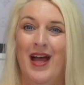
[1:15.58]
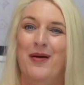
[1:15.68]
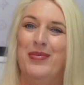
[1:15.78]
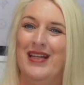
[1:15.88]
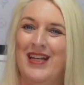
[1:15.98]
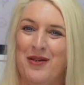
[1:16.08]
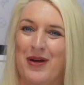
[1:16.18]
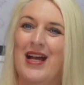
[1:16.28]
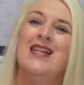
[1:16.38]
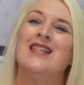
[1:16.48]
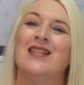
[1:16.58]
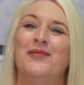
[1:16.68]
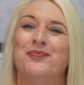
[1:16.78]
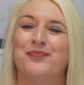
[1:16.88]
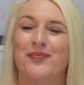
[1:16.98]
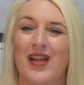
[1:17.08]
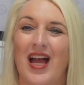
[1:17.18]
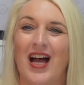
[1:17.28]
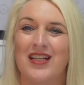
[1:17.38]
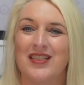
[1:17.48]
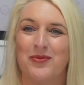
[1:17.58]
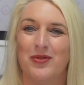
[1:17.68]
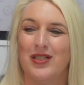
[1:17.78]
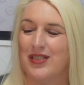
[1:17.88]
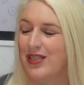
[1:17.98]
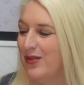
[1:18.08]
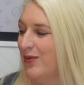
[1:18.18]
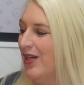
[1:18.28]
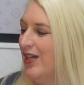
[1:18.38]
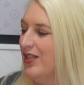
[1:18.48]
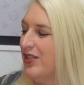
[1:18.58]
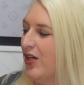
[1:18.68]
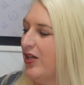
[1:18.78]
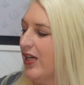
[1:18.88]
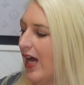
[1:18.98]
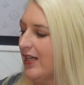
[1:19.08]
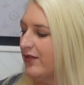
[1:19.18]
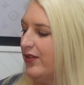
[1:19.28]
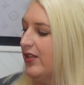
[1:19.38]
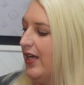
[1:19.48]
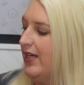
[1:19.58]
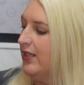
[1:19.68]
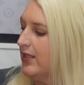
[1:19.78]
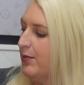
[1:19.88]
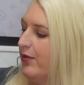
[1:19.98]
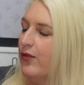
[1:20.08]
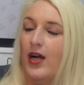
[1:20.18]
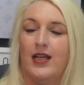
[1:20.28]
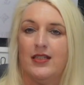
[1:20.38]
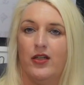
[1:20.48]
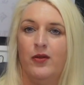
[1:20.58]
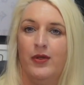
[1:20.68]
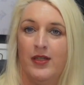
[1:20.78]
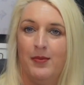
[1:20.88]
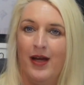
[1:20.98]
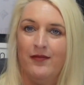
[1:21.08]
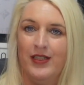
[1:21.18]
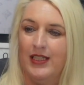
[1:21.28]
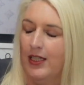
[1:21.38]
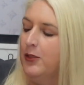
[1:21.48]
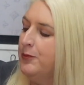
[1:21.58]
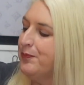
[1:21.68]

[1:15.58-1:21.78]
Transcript: But anyways, I just want to show you guys a few things before I get started with my video.